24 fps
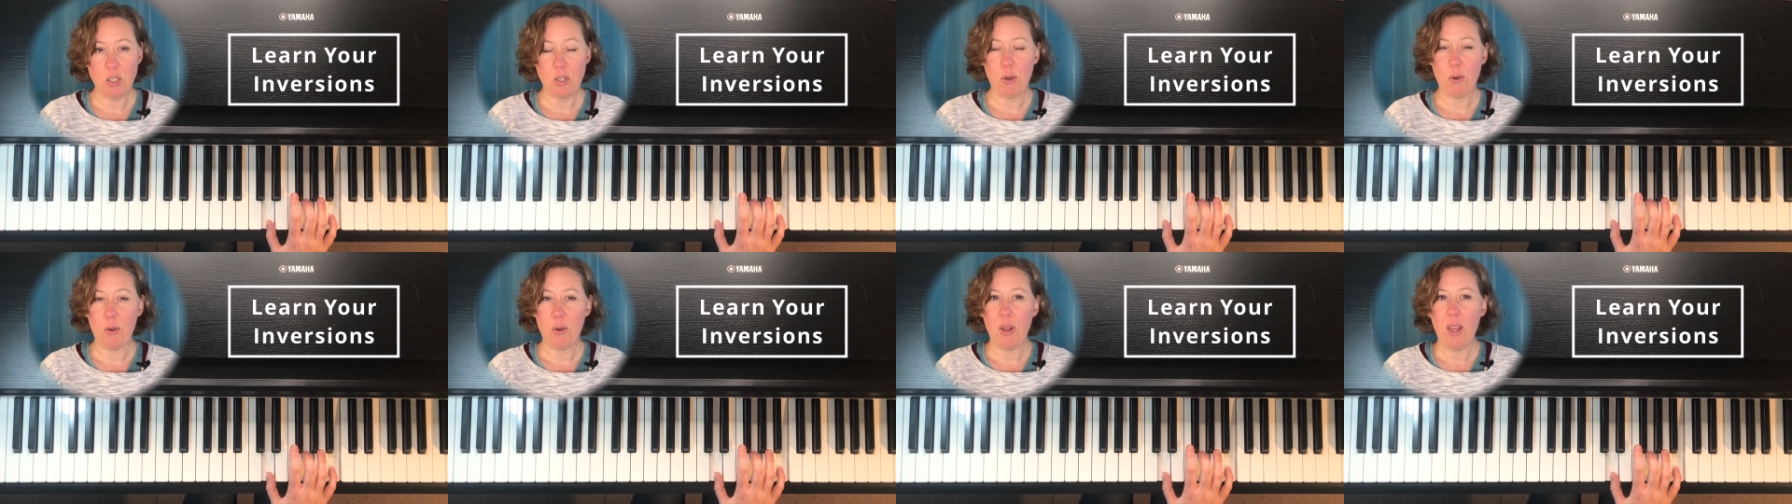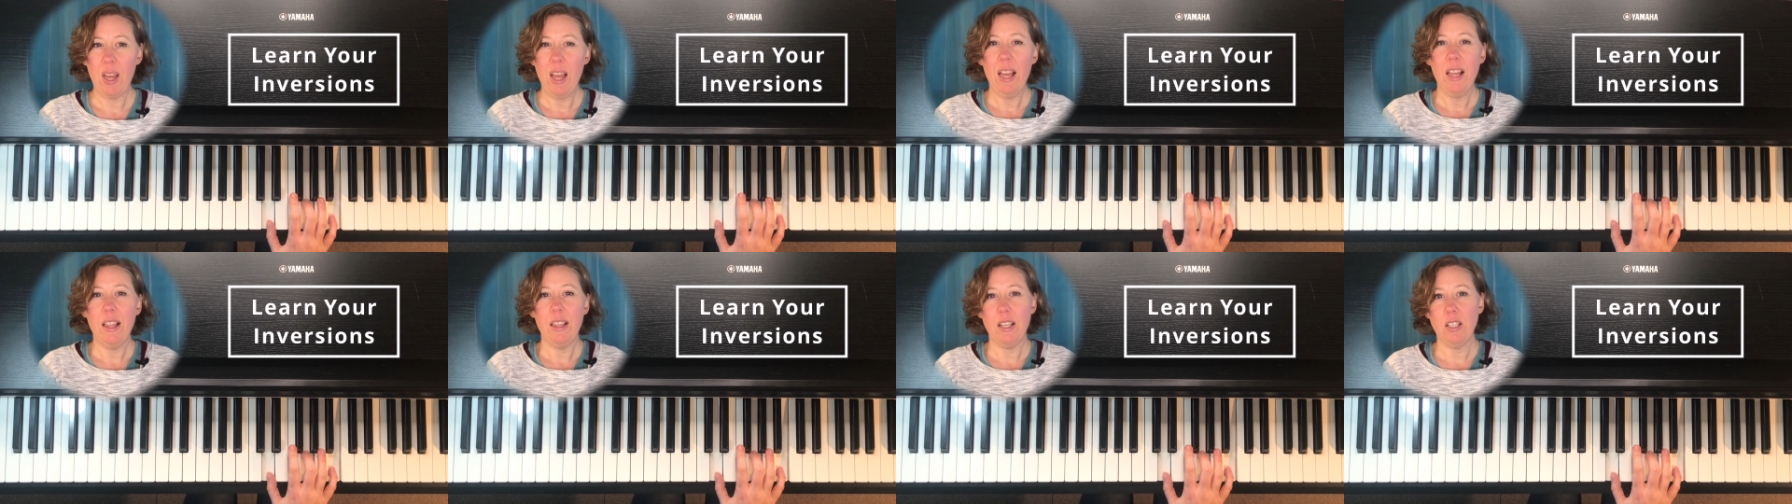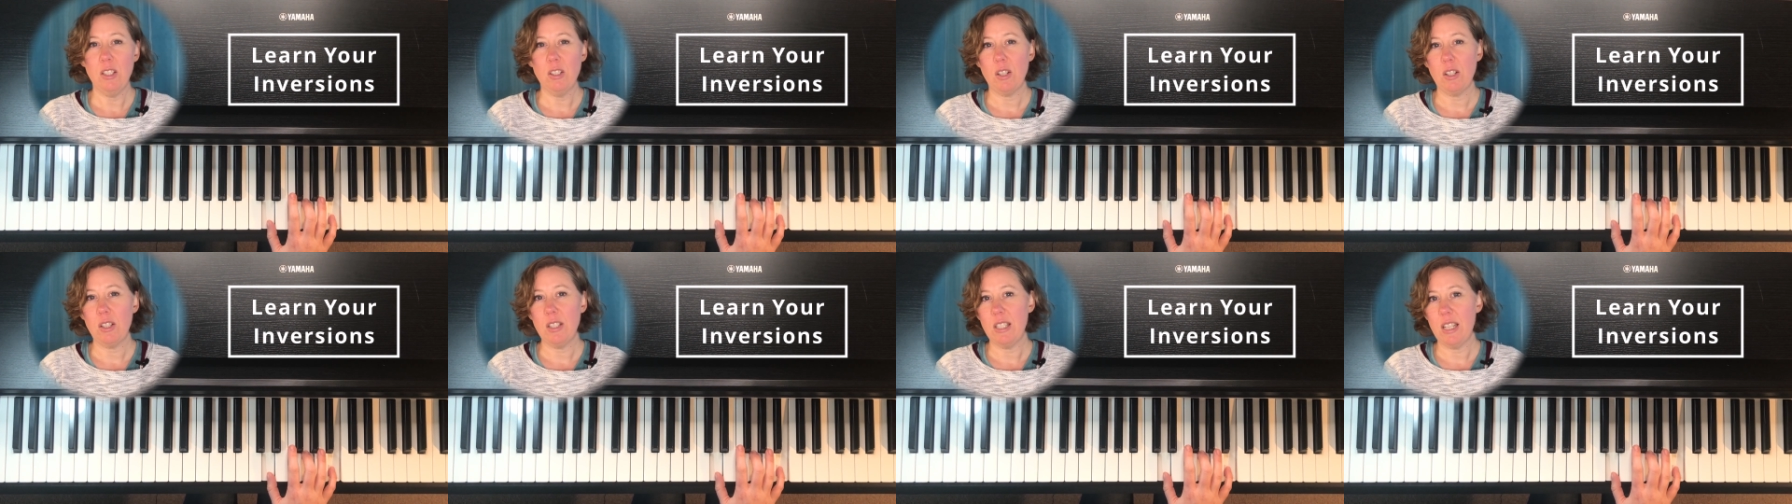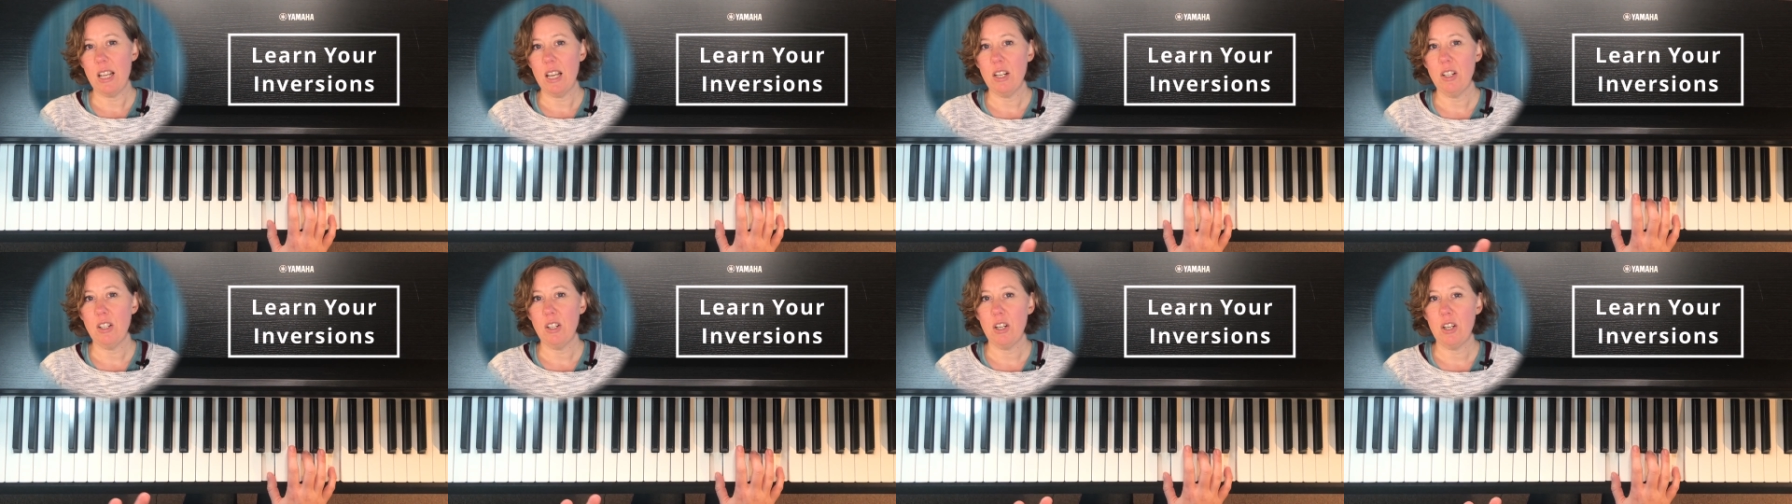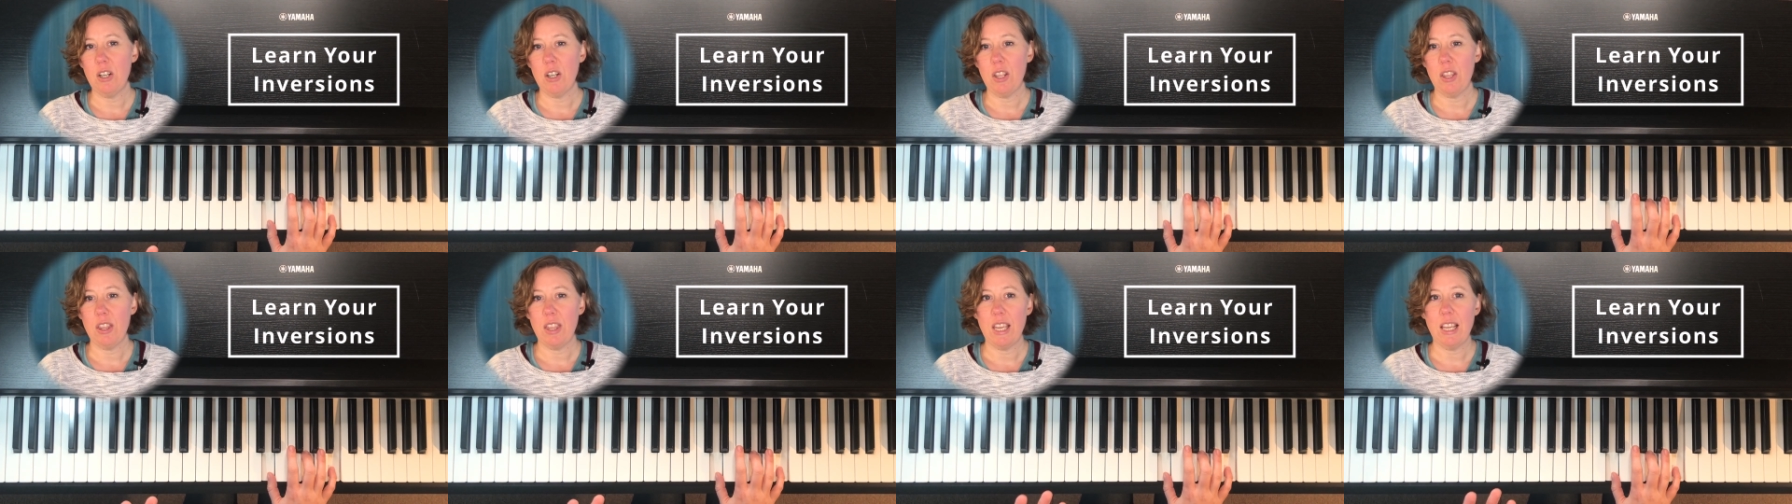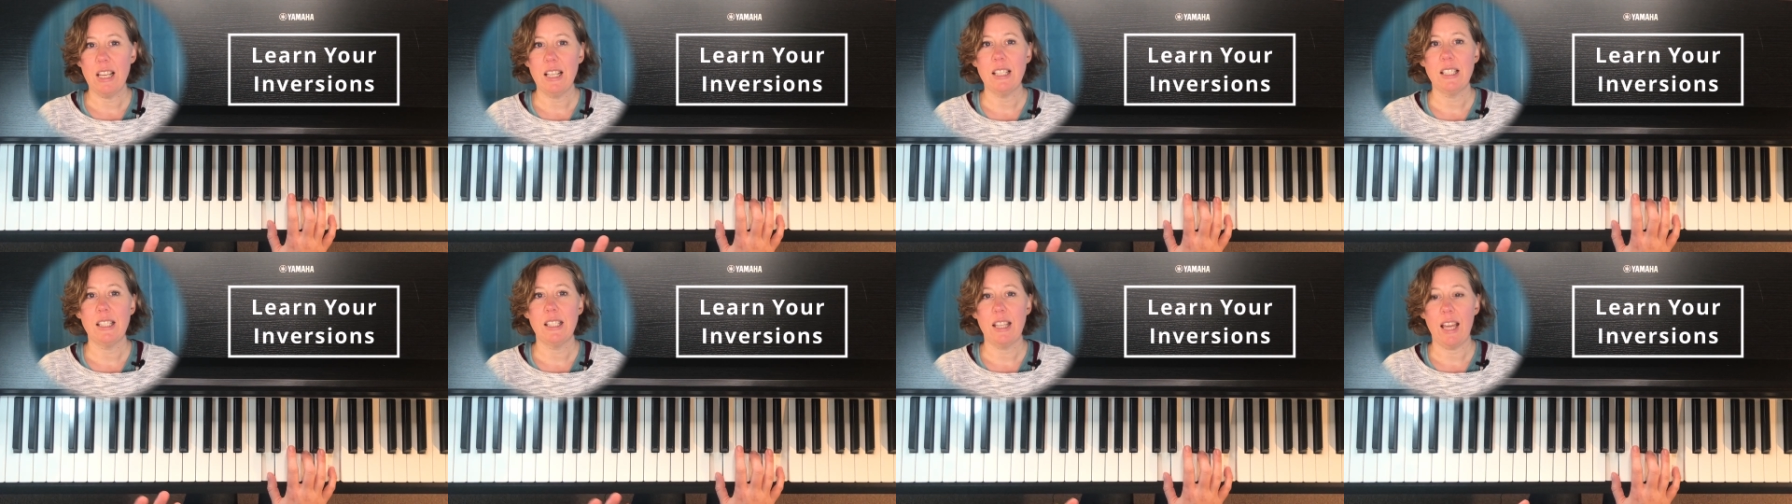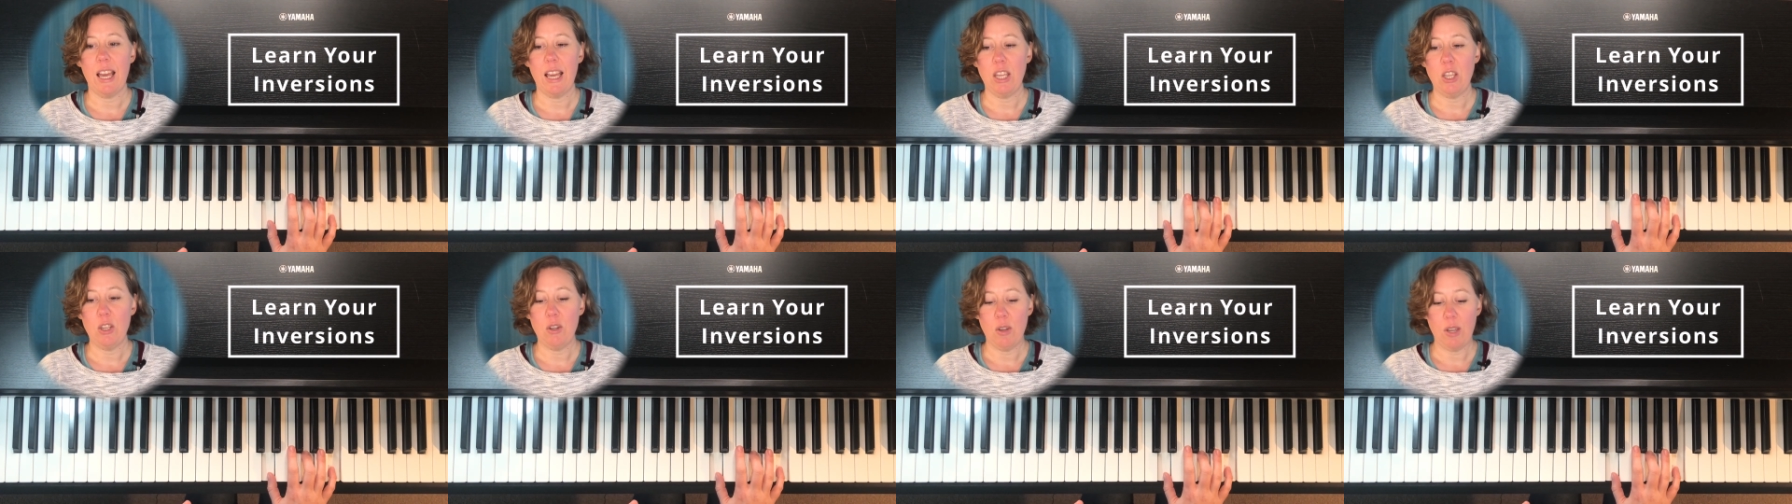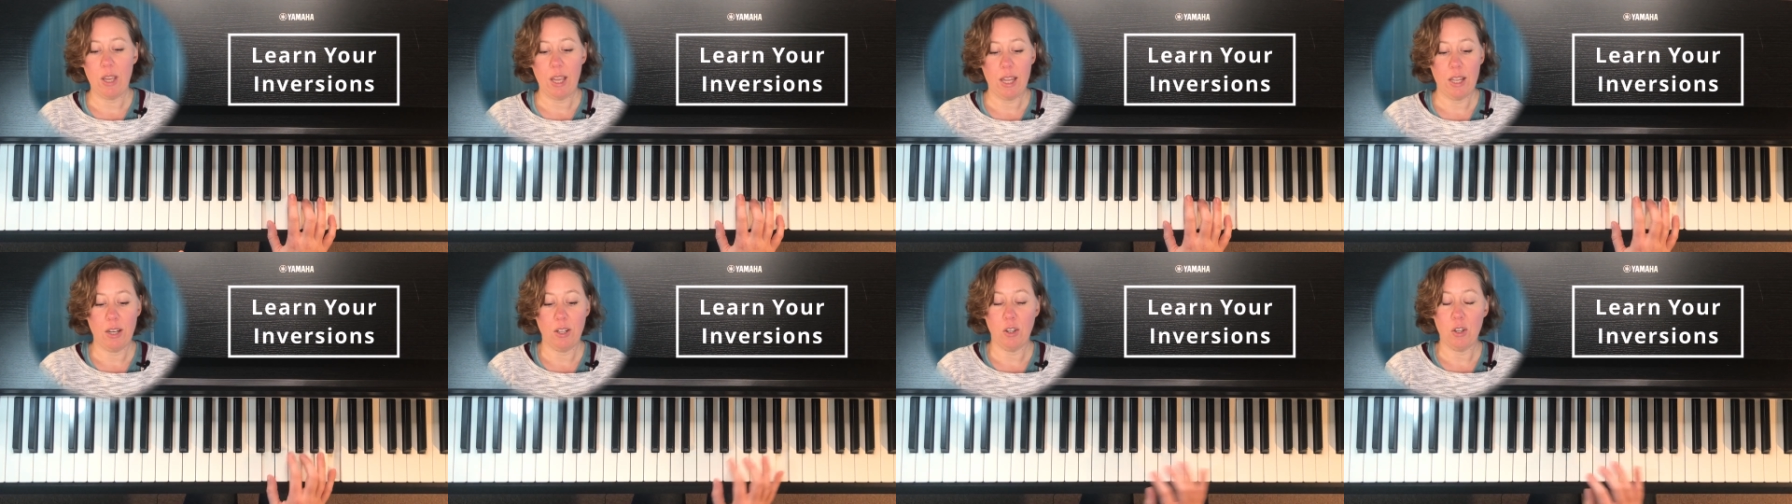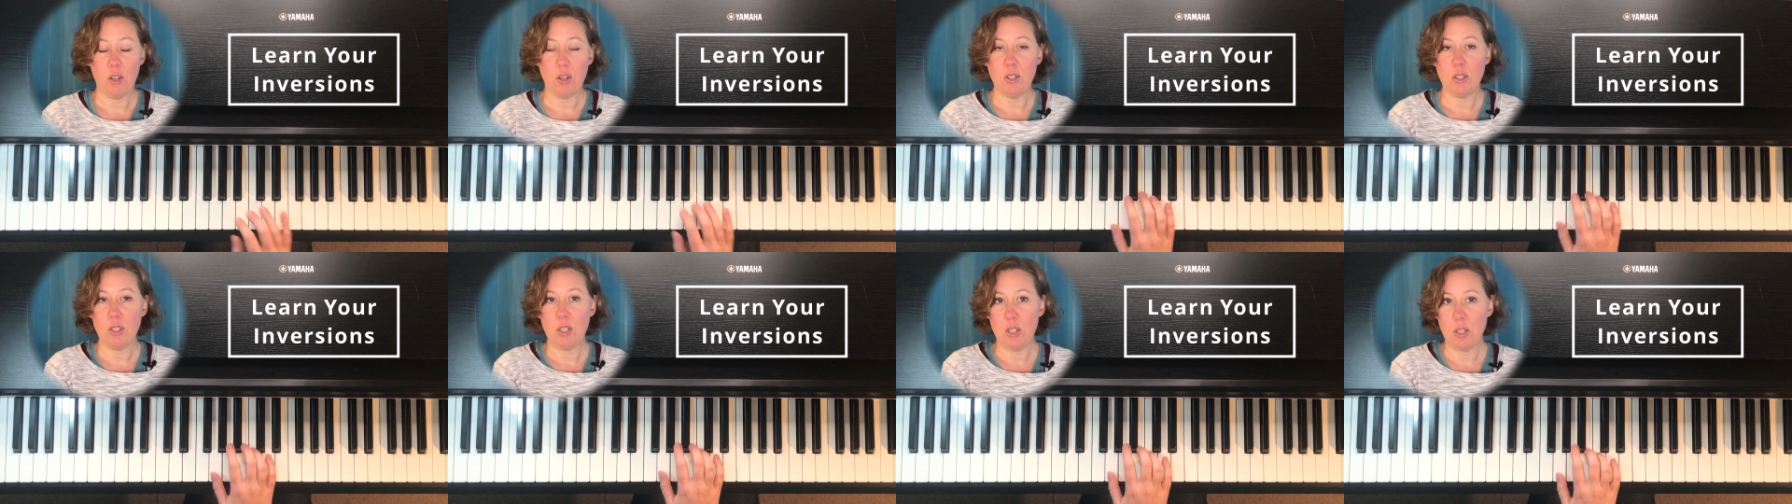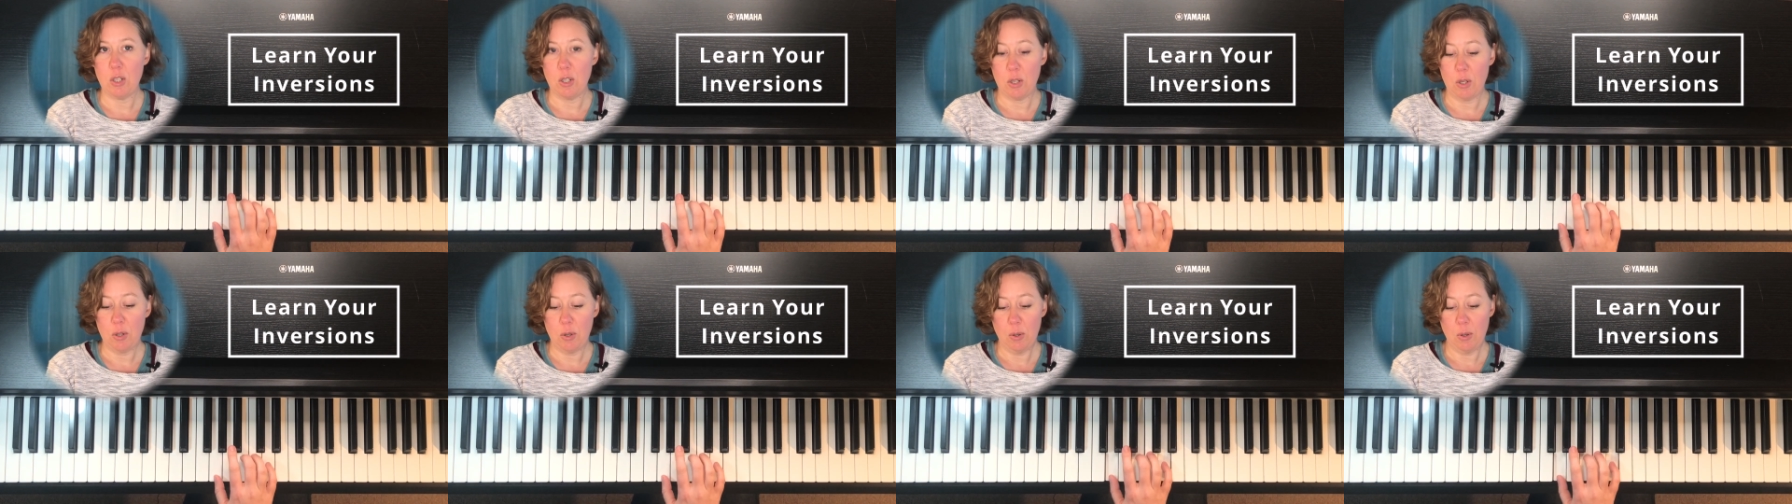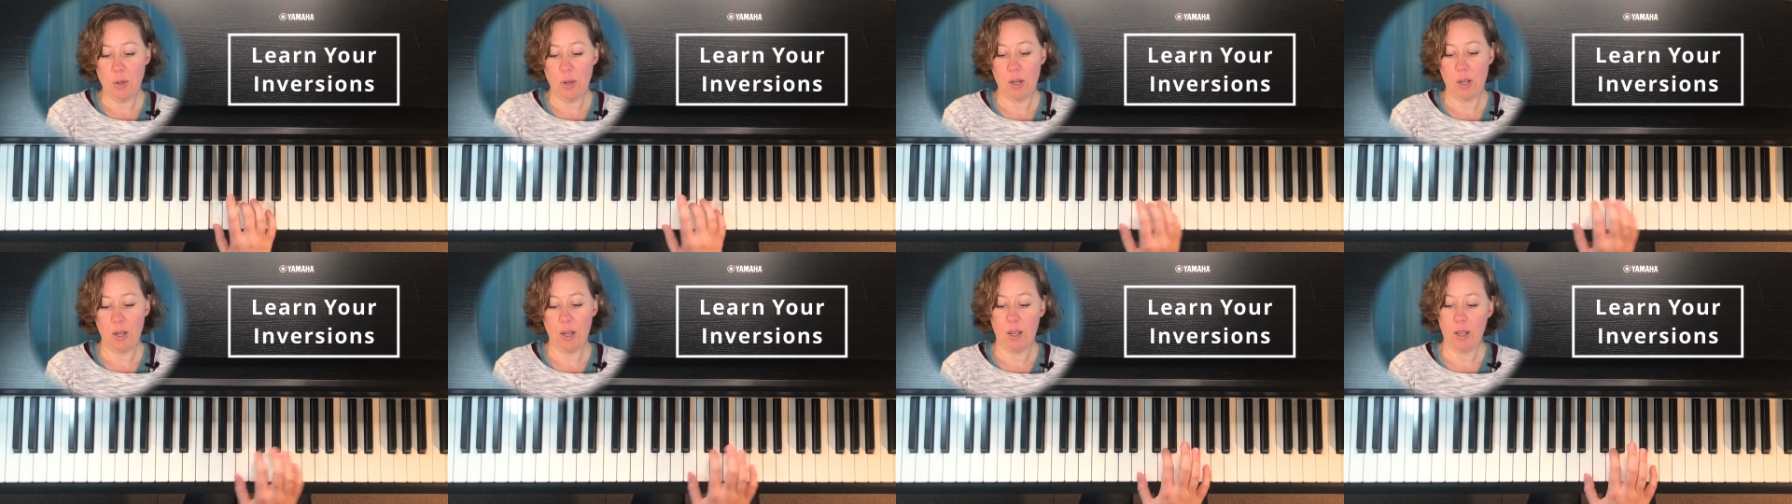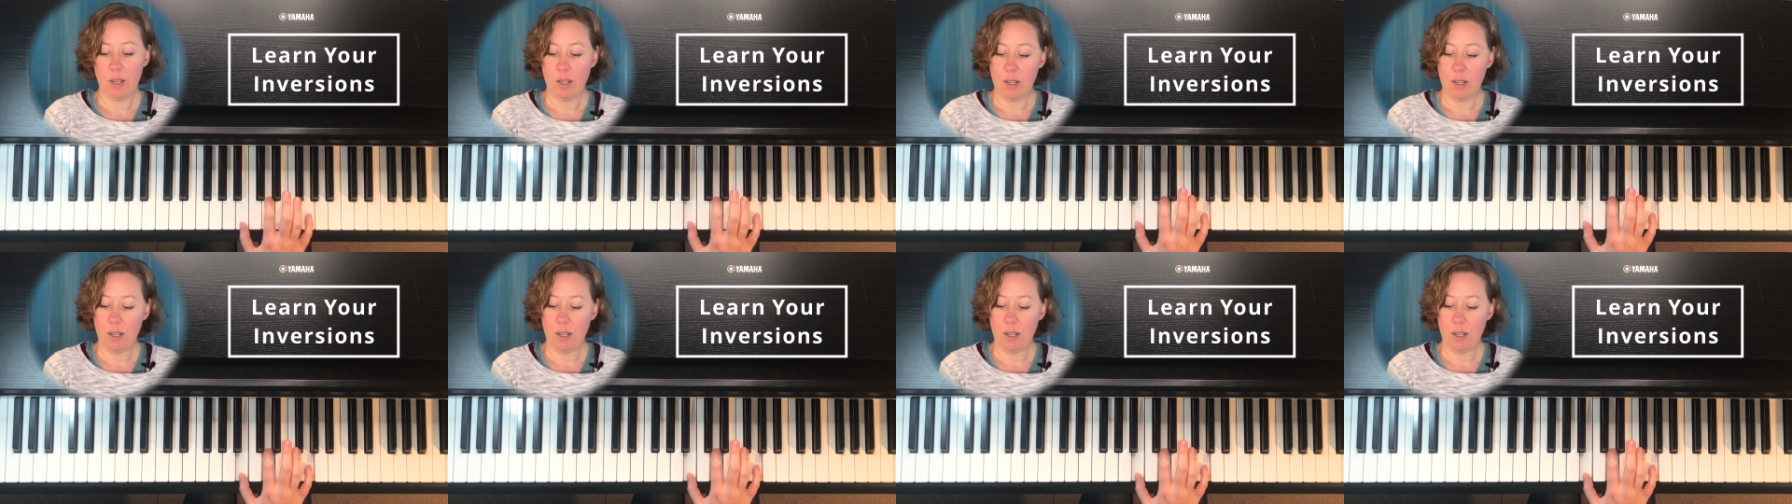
So these are standard things that you can learn to do.